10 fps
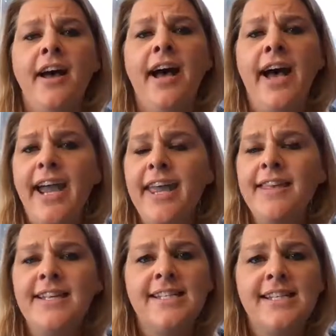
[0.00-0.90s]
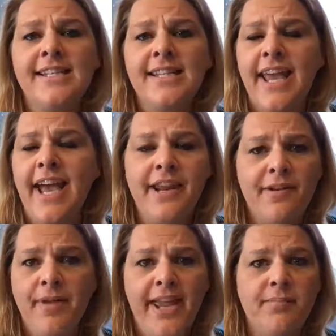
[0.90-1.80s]
"Hi, this is
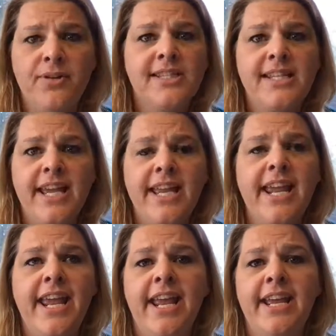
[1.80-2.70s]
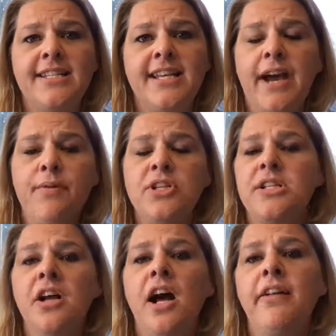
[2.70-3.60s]
Adam Hamilton, and I was
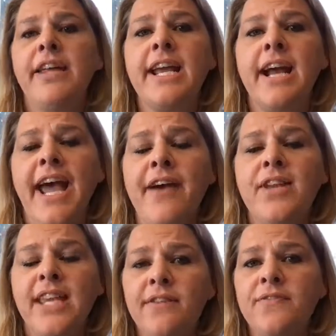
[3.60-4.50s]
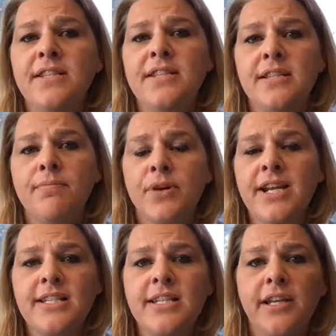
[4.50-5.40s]
just calling. I have a gift to
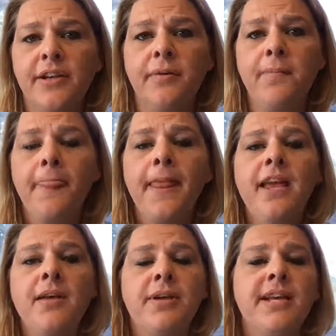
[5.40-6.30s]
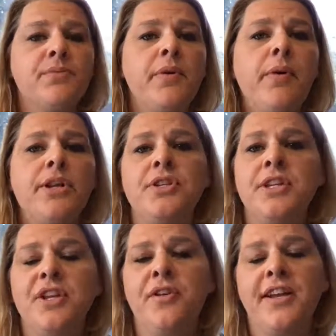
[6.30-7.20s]
bring to you because we want you
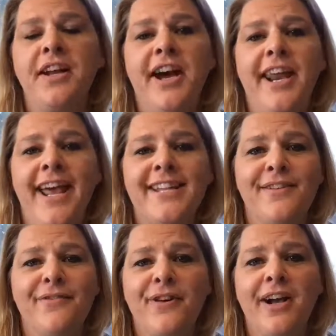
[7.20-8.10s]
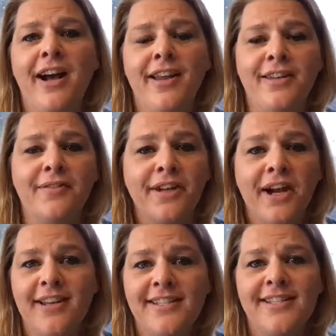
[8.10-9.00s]
to know that God hasn't forgotten you and
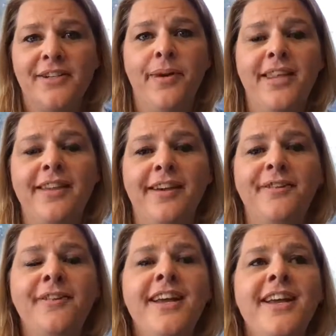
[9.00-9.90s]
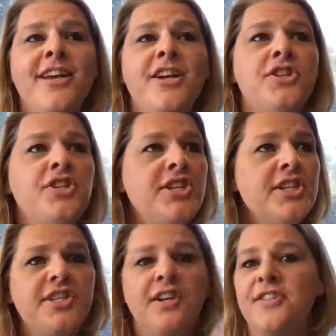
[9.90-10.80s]
God is still with you." She
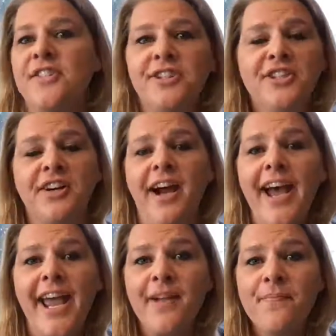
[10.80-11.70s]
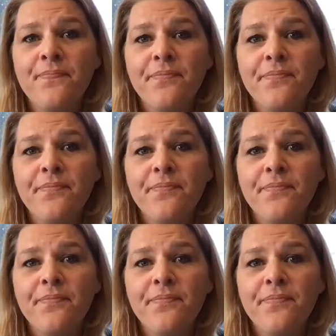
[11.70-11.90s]
just starts to cry,